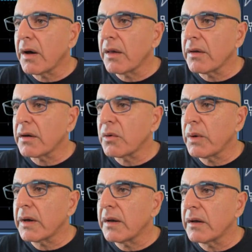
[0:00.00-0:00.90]
rather
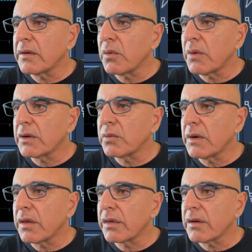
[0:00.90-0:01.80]
quickly under
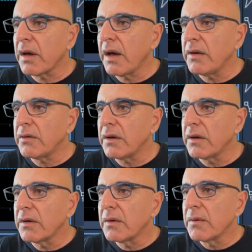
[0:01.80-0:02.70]
123.80.
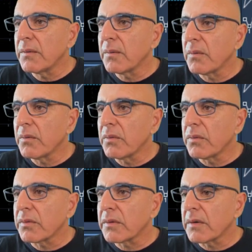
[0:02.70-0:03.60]

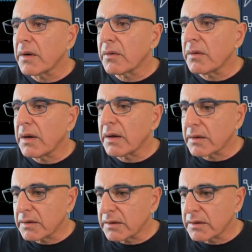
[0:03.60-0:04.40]
I don't like